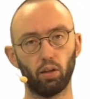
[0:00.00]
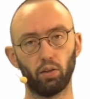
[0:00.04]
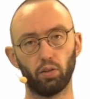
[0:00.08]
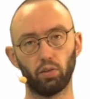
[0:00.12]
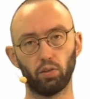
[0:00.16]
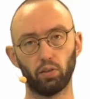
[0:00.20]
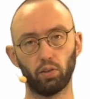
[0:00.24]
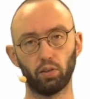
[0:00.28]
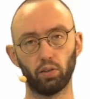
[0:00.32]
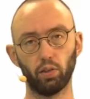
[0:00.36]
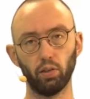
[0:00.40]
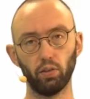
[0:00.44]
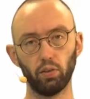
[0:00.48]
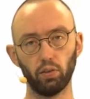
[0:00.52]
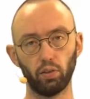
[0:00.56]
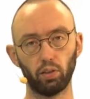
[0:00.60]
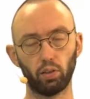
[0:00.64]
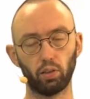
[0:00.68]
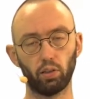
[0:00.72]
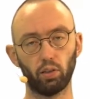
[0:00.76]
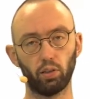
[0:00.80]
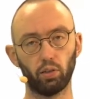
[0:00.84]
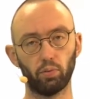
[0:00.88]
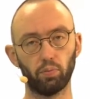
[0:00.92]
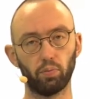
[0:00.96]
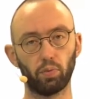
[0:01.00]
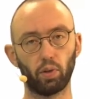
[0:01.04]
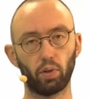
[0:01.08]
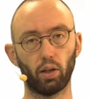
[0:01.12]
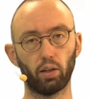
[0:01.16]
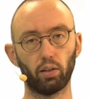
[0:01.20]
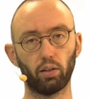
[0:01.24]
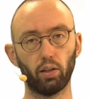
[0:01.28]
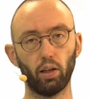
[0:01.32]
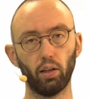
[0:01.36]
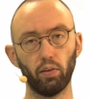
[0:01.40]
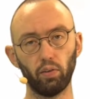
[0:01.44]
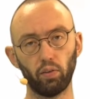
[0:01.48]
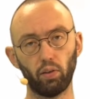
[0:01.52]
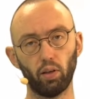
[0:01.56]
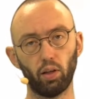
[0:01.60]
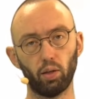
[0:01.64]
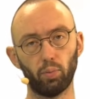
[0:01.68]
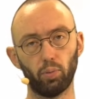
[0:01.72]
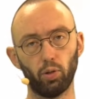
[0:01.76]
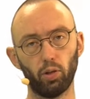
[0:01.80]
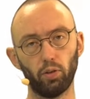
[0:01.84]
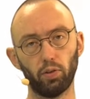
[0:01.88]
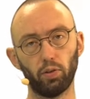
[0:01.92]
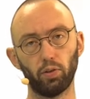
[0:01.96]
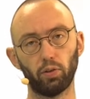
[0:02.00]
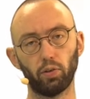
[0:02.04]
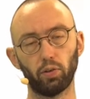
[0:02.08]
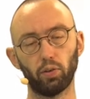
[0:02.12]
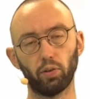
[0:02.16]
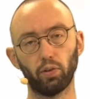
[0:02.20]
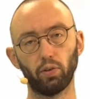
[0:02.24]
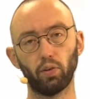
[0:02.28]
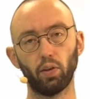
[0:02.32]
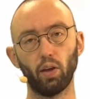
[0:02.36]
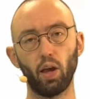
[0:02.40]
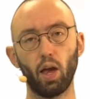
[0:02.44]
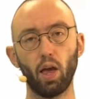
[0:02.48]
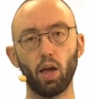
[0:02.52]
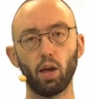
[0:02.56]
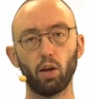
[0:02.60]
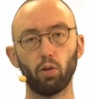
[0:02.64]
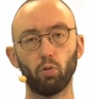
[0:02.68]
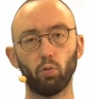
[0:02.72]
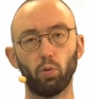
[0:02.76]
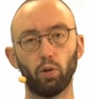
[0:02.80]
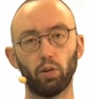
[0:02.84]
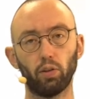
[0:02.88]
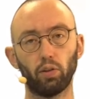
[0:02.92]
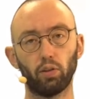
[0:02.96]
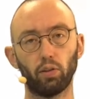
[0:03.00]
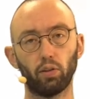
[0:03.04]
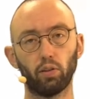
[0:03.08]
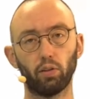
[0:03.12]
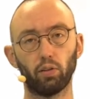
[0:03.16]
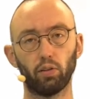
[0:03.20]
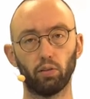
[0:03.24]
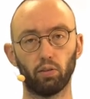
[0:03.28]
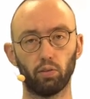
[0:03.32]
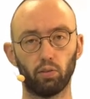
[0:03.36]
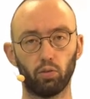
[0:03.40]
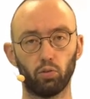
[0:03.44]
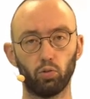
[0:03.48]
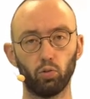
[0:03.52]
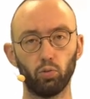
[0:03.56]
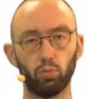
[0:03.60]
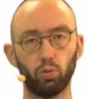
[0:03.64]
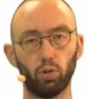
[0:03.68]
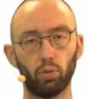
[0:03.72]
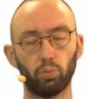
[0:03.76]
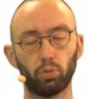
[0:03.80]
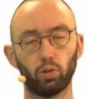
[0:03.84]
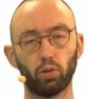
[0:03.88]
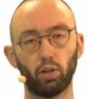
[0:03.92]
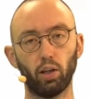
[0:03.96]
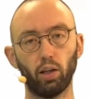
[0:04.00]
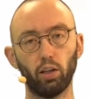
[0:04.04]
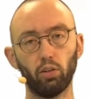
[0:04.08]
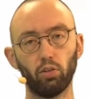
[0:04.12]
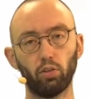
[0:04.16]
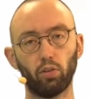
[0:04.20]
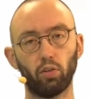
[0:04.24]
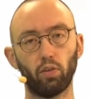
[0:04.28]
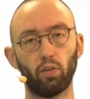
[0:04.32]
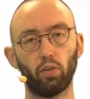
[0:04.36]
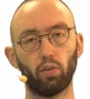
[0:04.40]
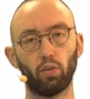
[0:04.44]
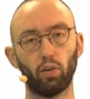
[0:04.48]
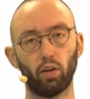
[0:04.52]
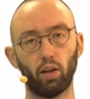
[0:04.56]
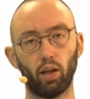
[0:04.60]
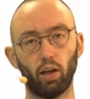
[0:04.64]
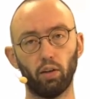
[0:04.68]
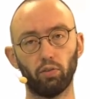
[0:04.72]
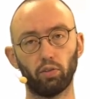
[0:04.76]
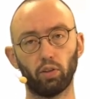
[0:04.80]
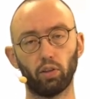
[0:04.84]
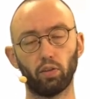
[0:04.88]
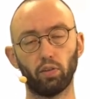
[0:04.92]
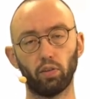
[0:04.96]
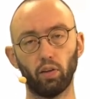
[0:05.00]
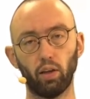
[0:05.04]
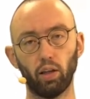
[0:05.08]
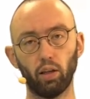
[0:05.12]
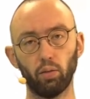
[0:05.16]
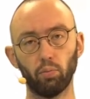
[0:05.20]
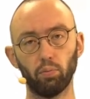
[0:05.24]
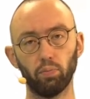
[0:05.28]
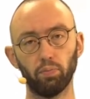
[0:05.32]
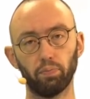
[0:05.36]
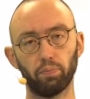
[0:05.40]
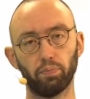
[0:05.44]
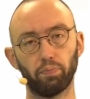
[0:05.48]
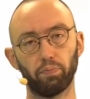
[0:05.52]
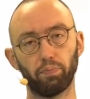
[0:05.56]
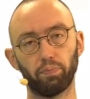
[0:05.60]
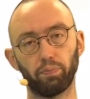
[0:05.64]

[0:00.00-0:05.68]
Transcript: statistically and test the hypothesis whether the two populations have the same